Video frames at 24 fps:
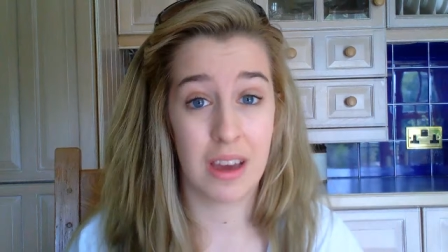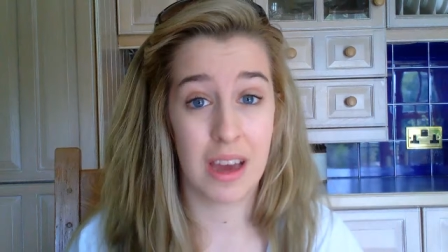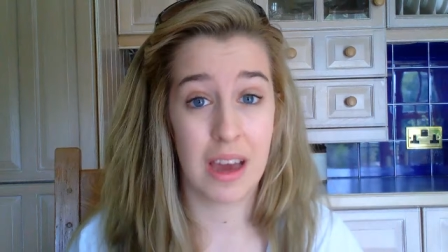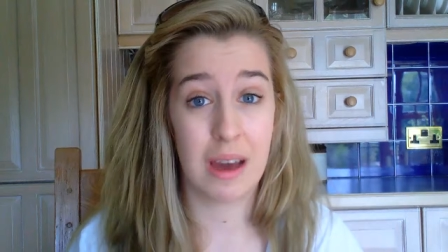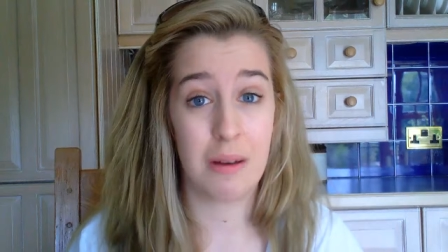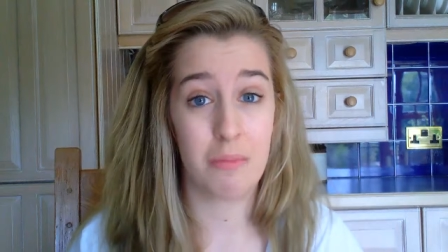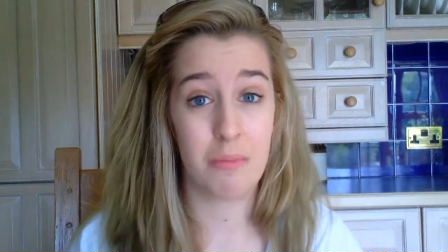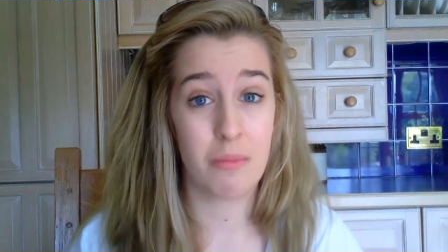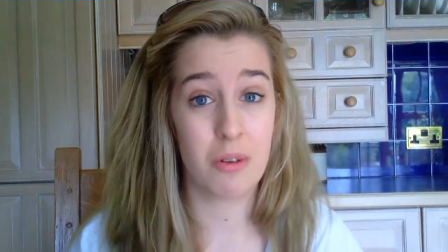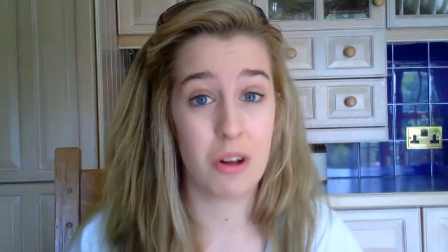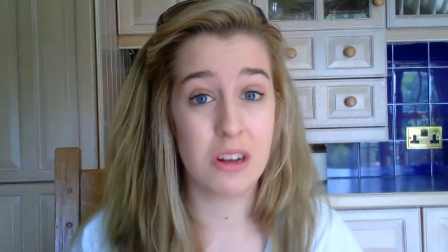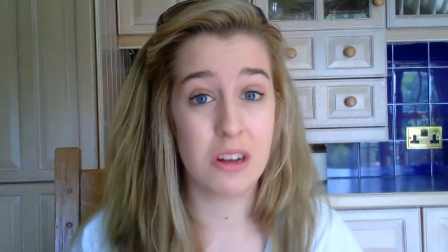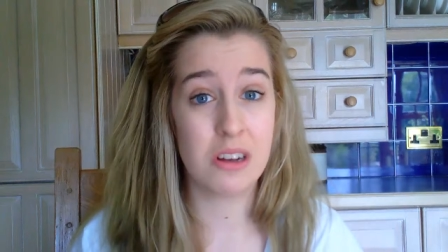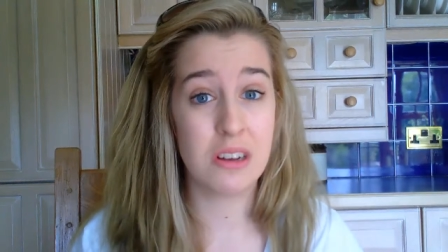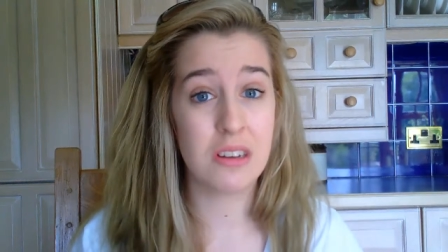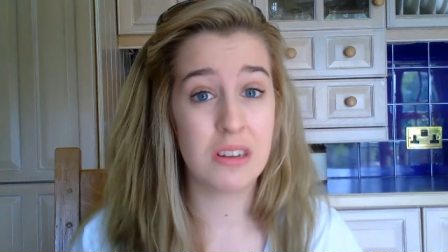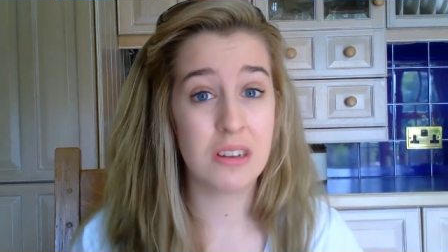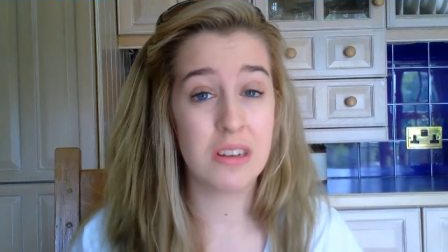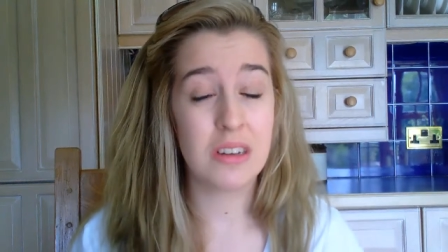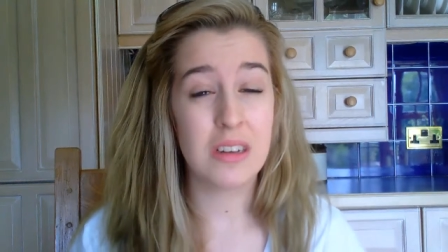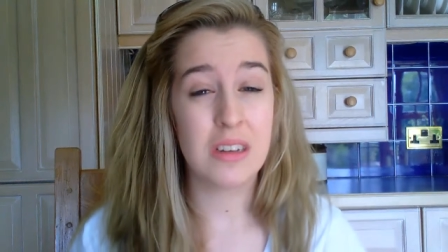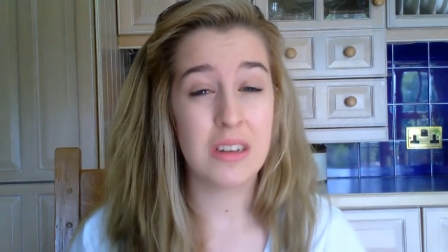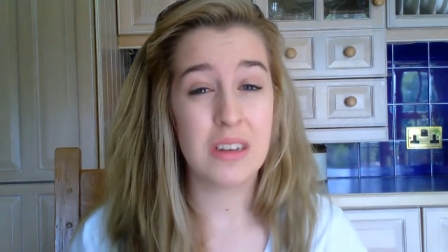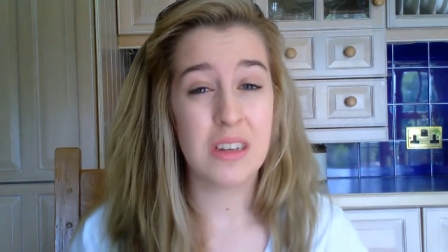camera.
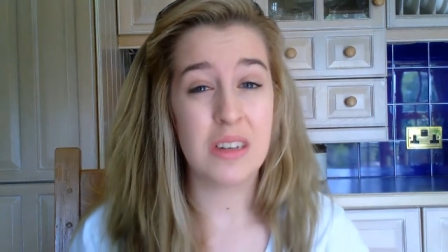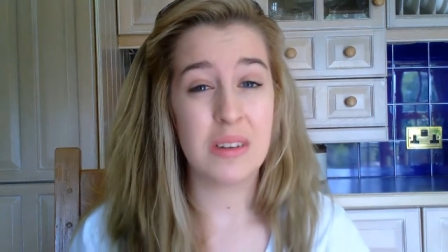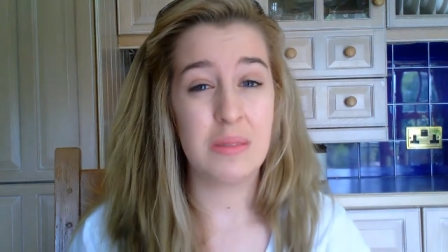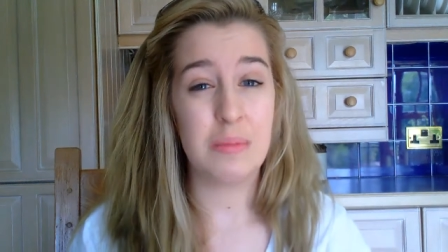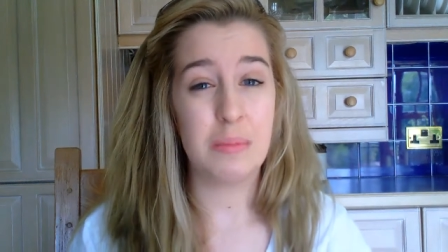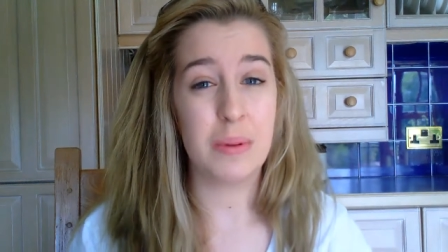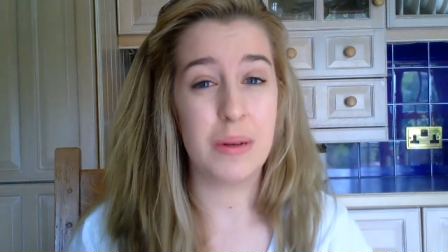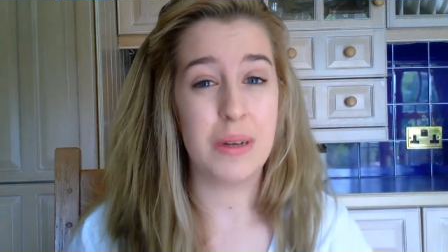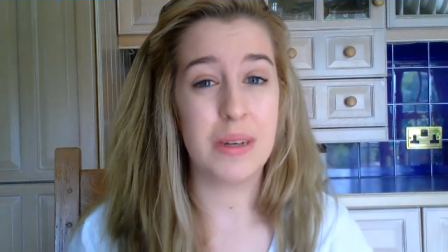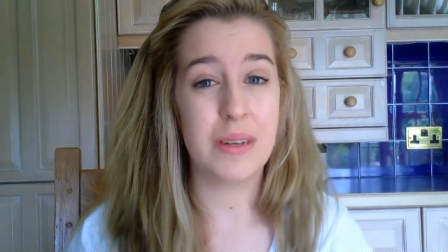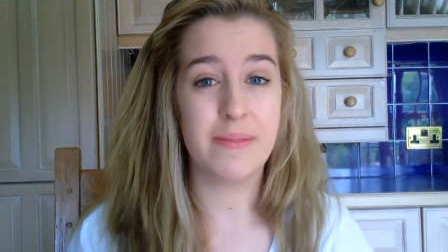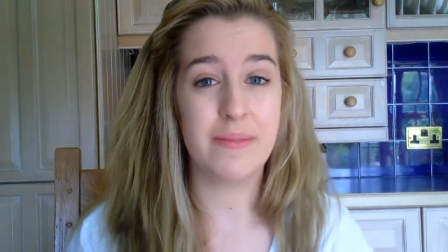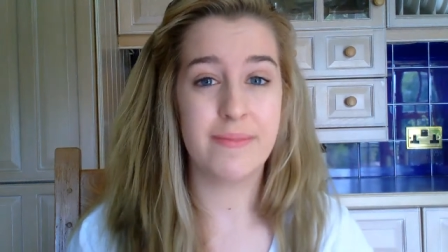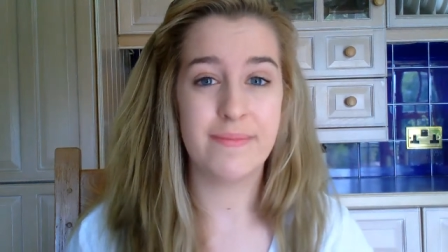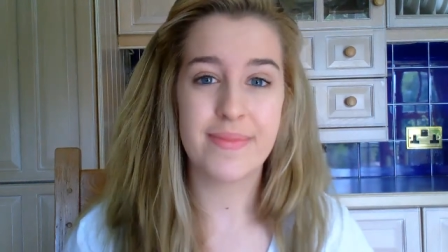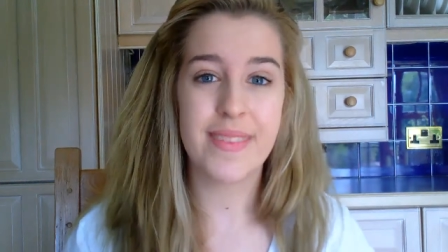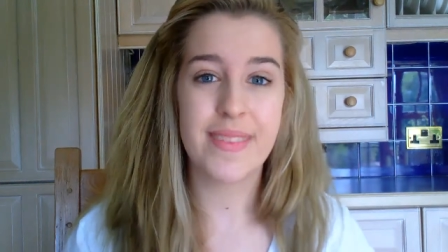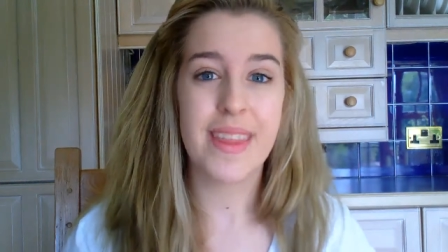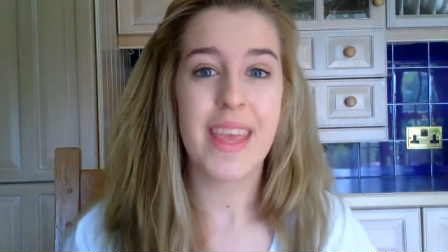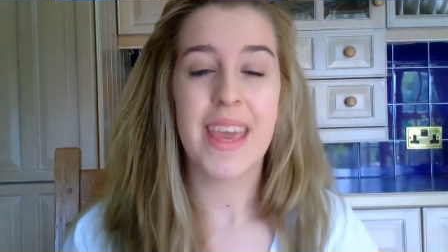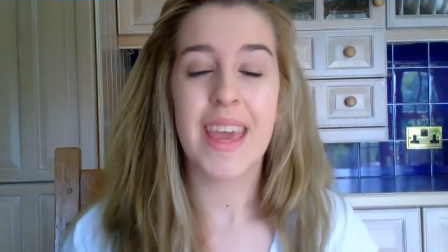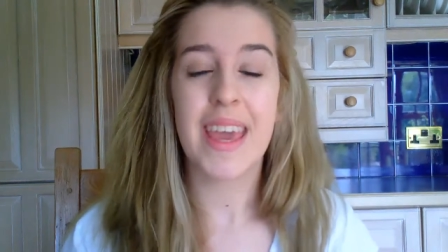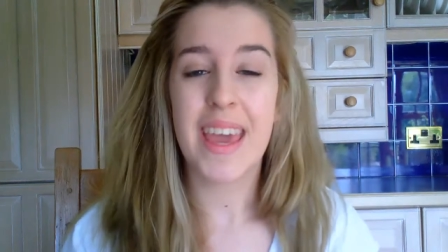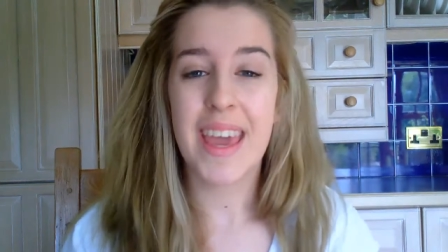But
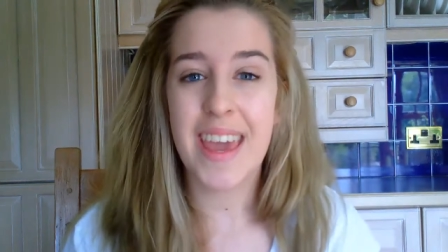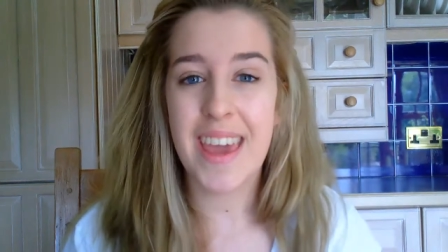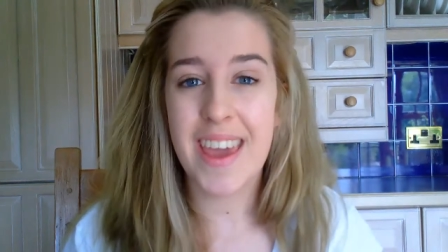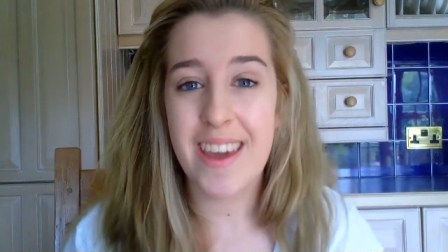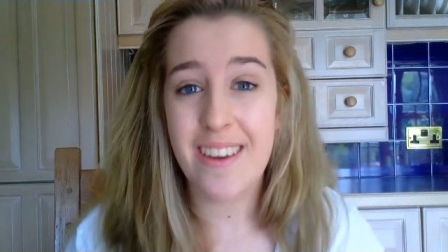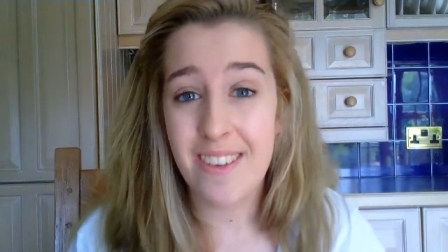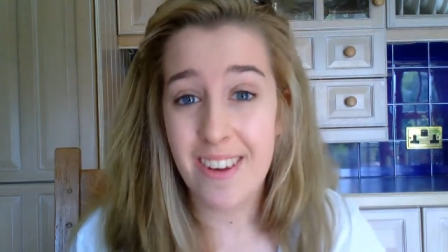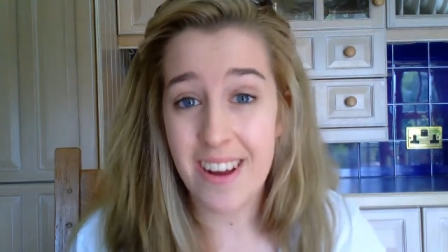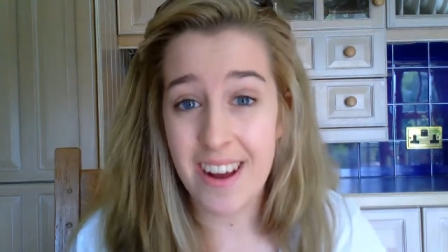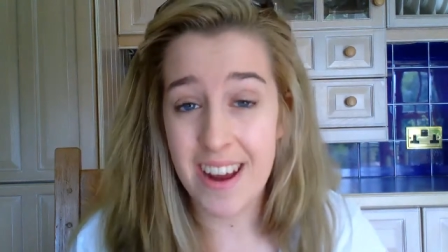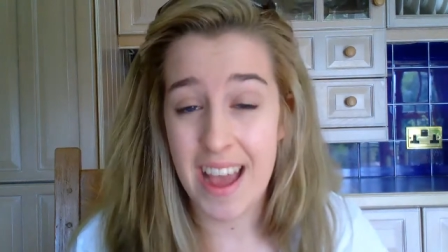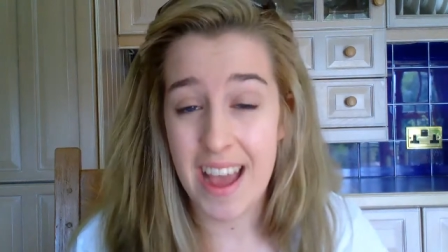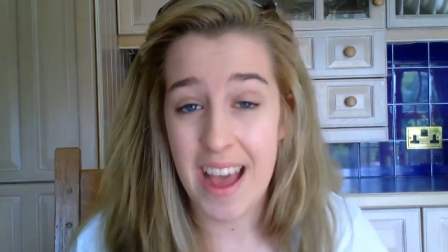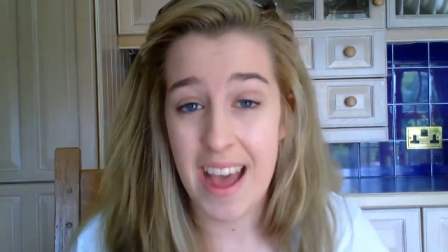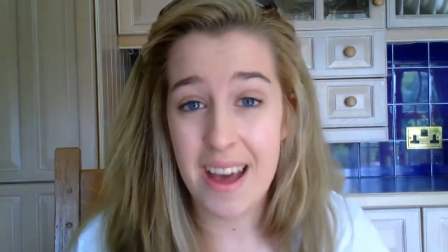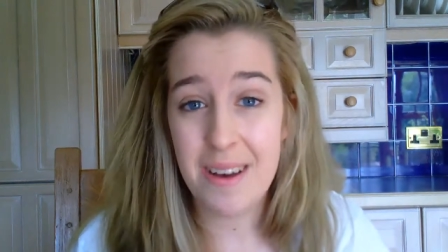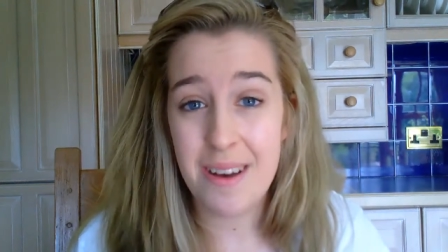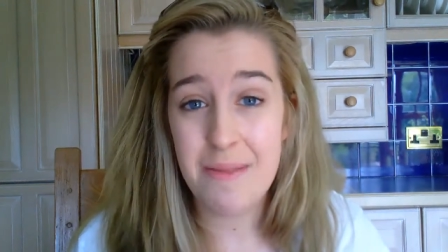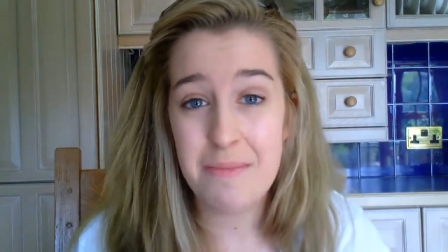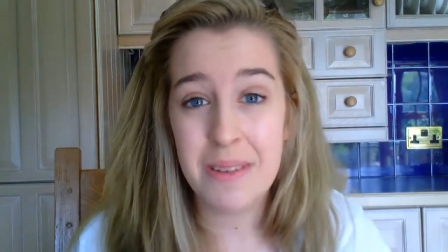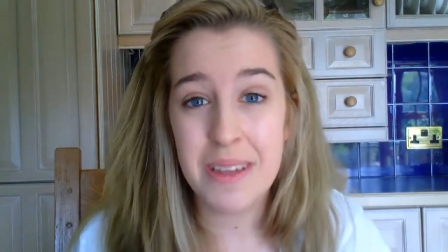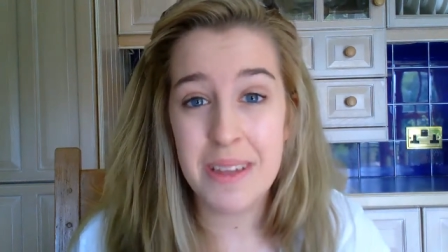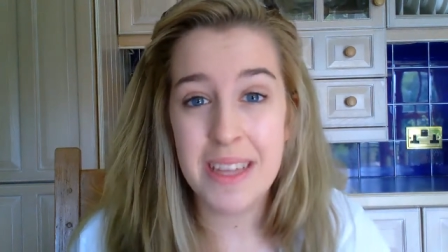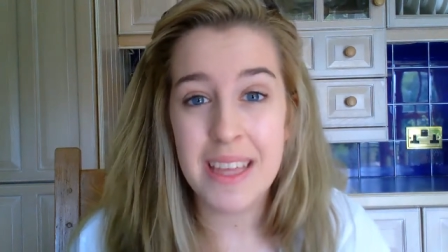here I
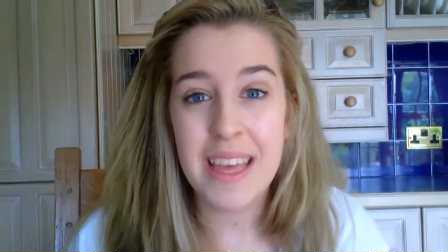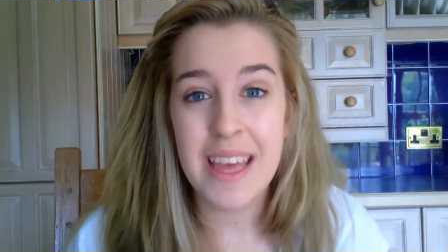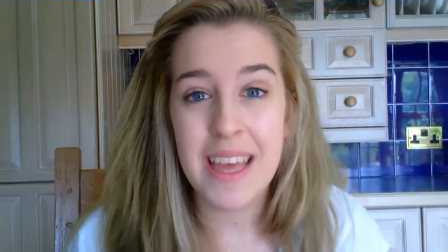am,